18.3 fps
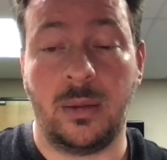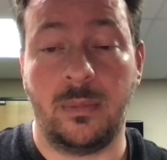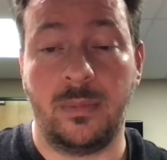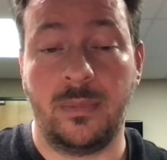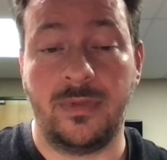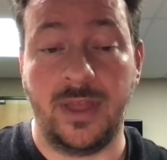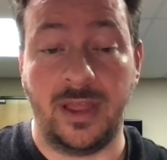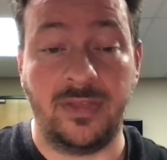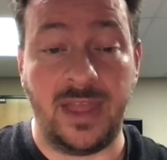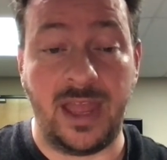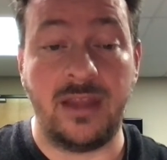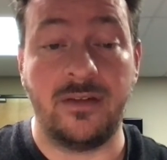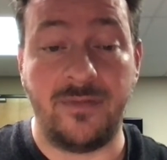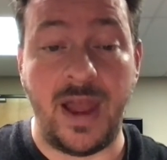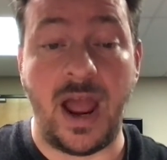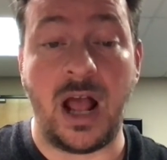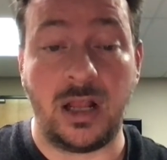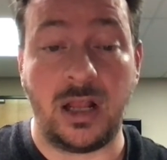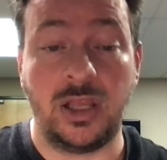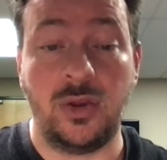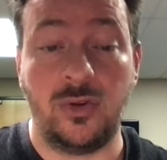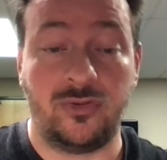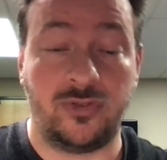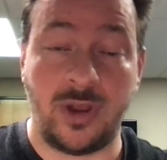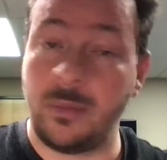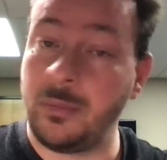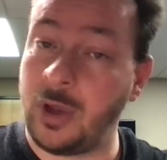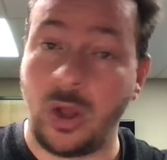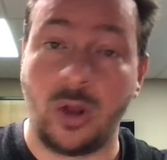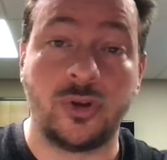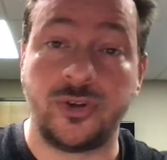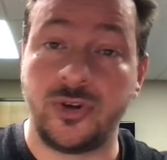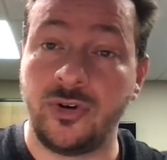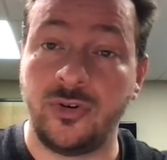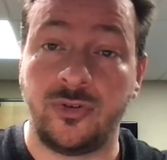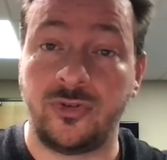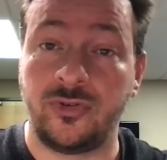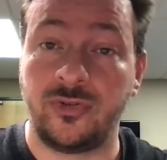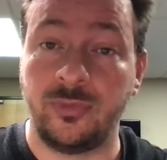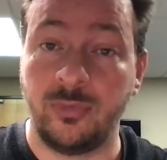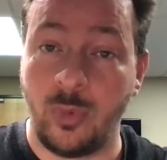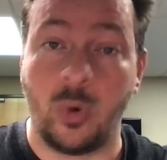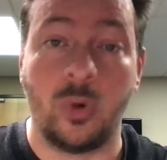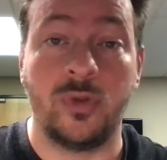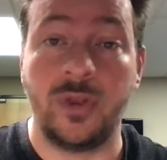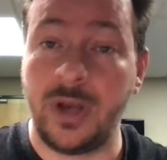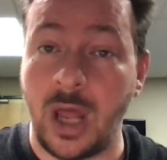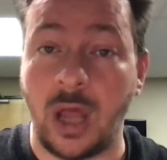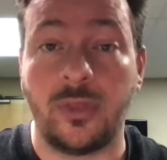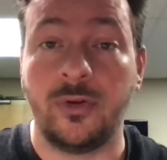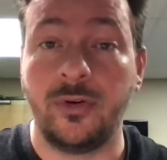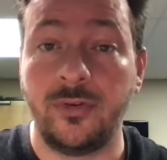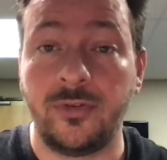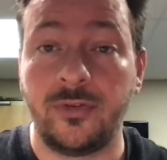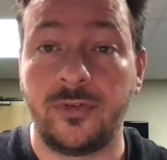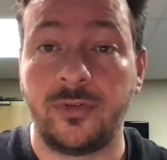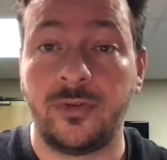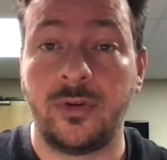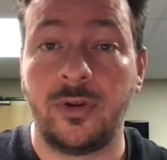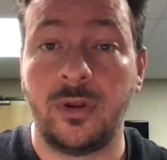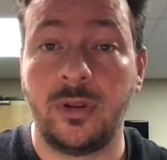that they value some cultures more than others.